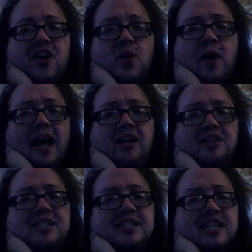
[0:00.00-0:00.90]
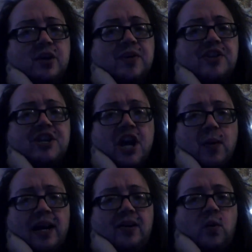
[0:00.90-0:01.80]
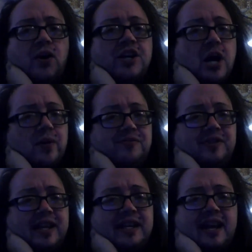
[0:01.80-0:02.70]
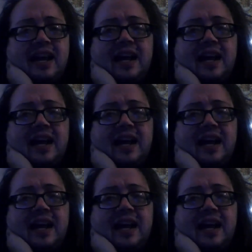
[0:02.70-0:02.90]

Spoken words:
though I'll stick with Noah or Noah Flake,